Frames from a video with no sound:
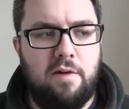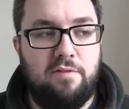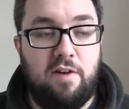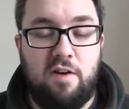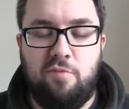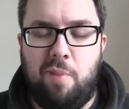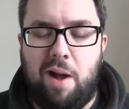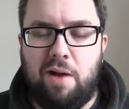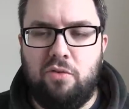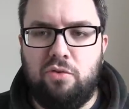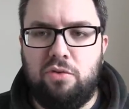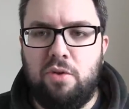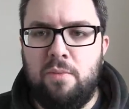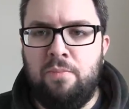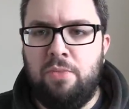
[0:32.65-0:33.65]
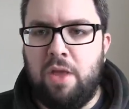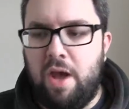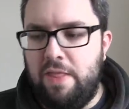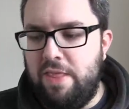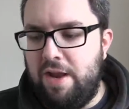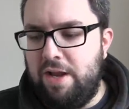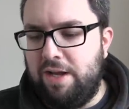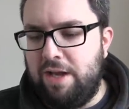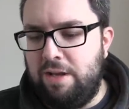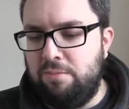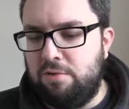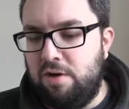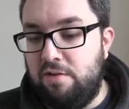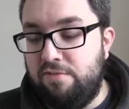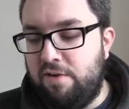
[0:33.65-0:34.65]
five pounds, and then it came
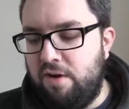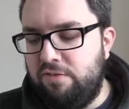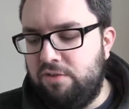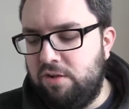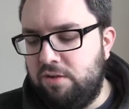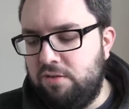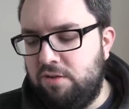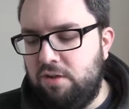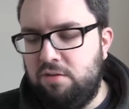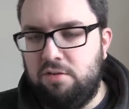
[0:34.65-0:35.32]
to like 560.